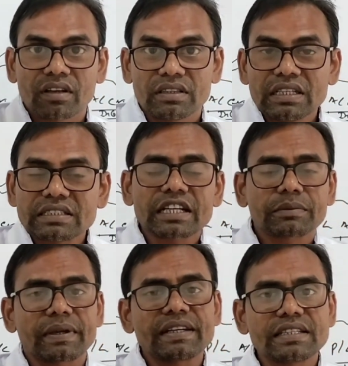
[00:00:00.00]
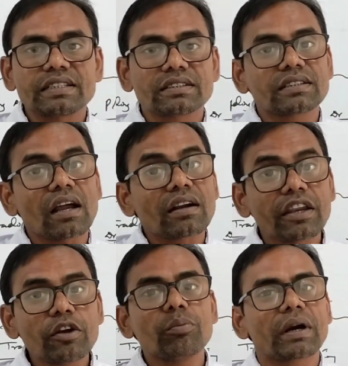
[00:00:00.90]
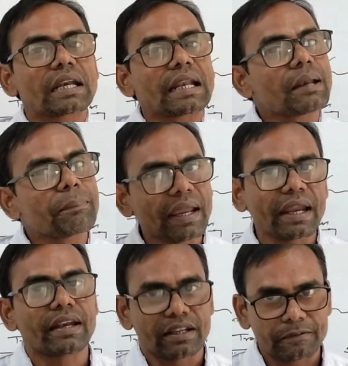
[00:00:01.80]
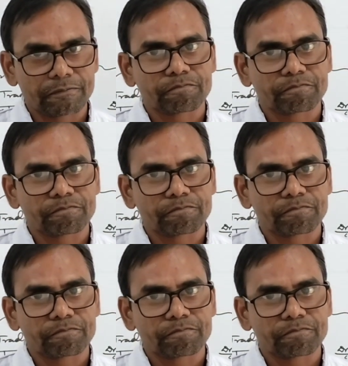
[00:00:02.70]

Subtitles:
These expenditures are due but not paid.